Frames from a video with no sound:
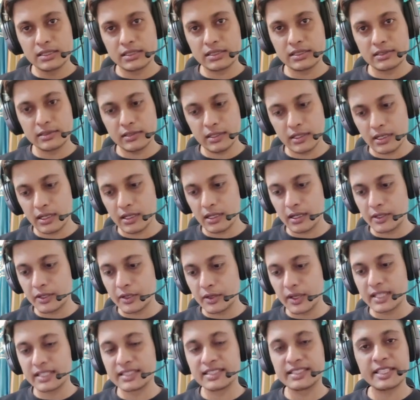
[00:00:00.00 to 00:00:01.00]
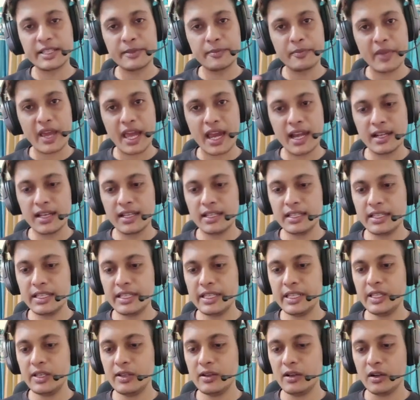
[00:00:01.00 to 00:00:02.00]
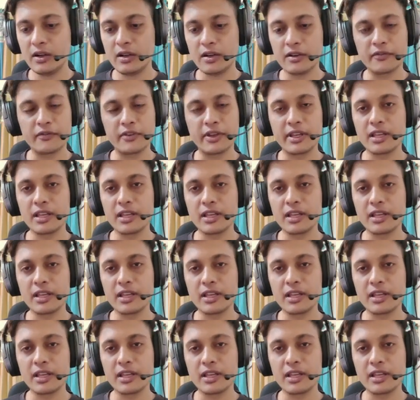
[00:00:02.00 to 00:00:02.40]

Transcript: you can say parallelly, or whenever